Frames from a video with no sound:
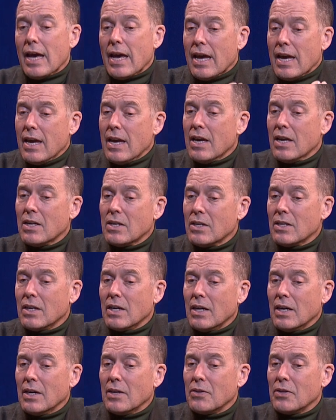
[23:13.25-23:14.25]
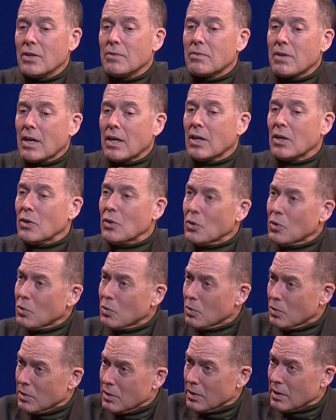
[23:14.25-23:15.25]
and they've got a
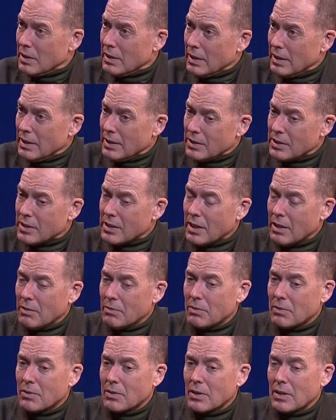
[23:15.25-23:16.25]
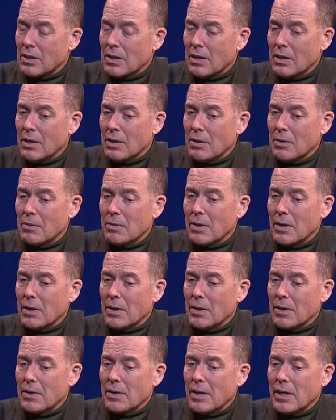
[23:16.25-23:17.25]
new set of
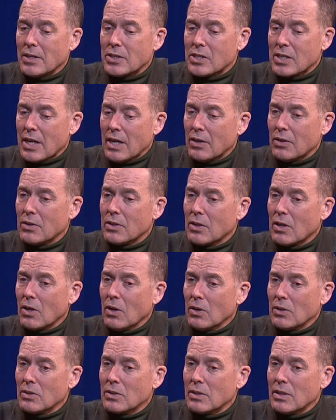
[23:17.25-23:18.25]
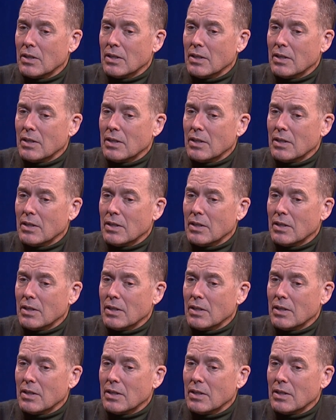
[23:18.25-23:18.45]
a standard called